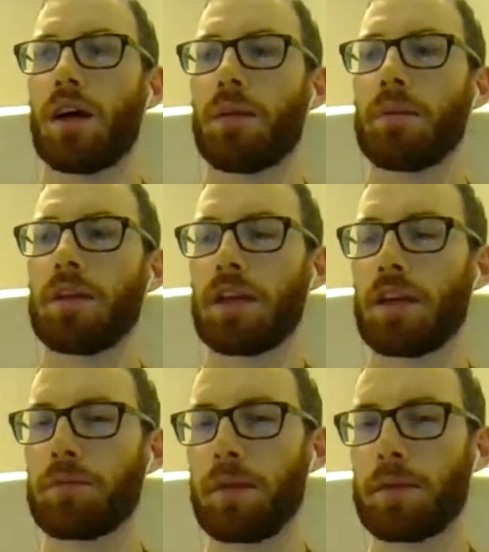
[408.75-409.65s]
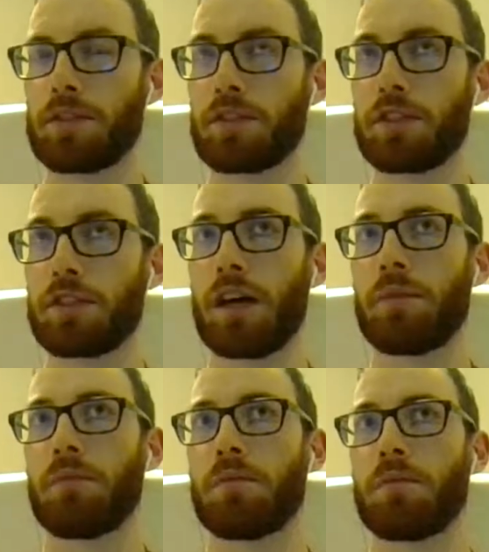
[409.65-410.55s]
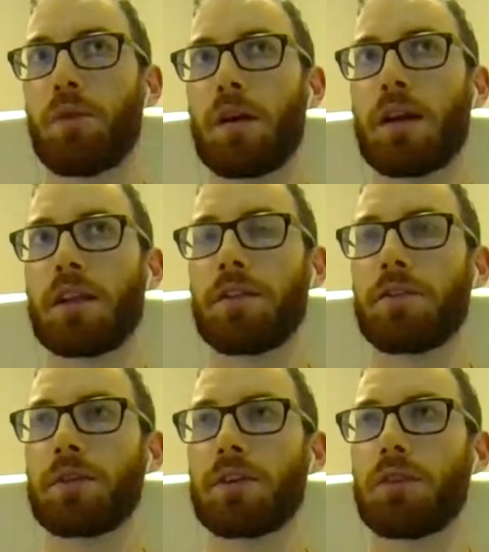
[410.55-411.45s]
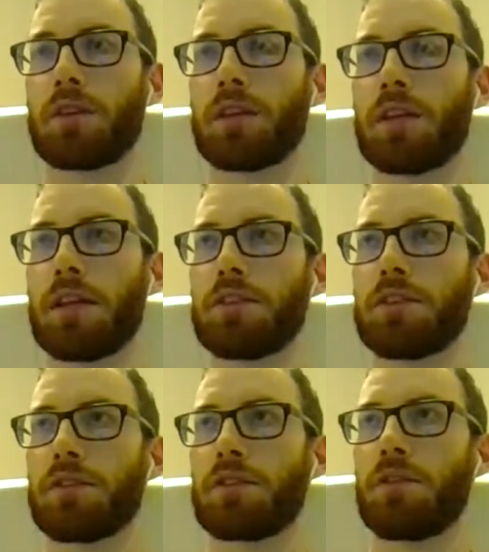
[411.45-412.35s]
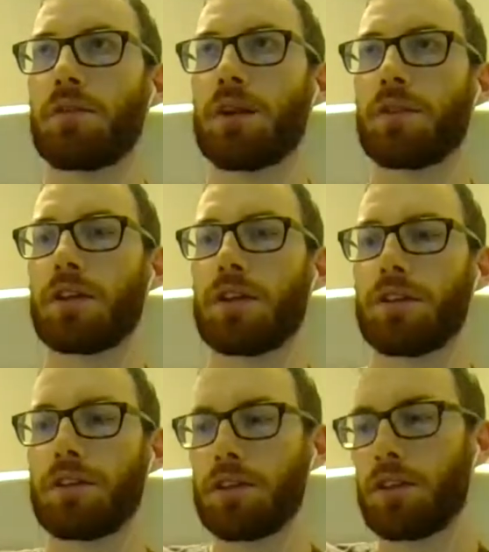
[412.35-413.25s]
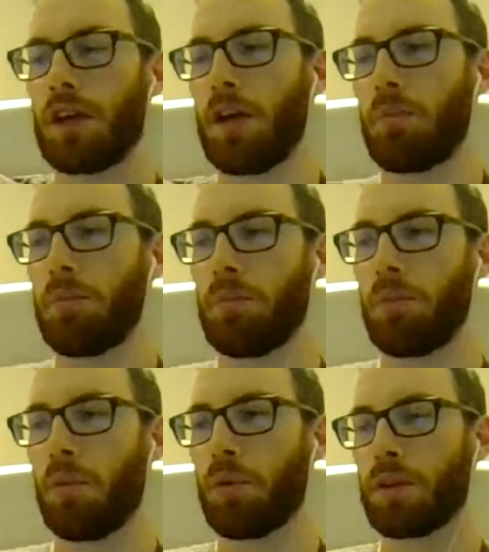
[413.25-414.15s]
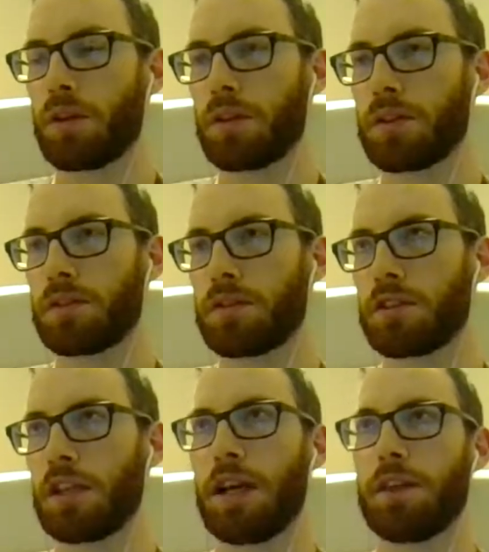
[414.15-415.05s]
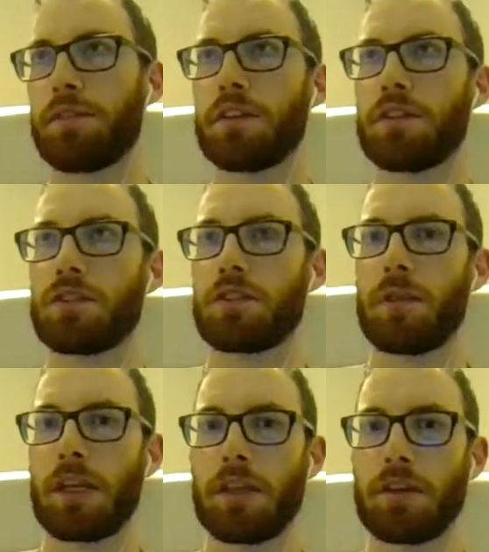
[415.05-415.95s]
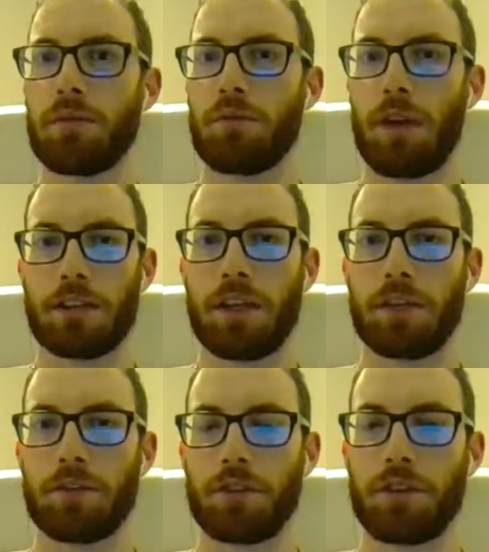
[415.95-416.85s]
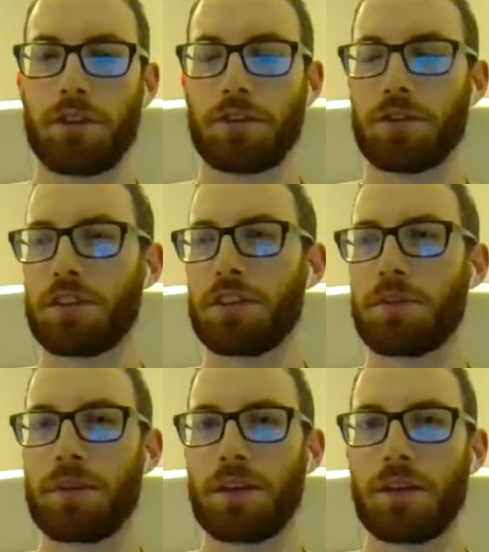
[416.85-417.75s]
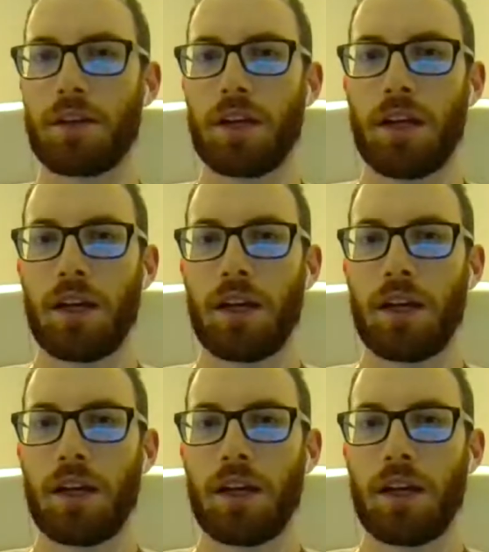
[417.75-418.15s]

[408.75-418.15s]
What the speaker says: I mean, I guess maybe it's just how the way my life's been going the last year or so. I've realized there's more to life than just making rectangles and circles disappear.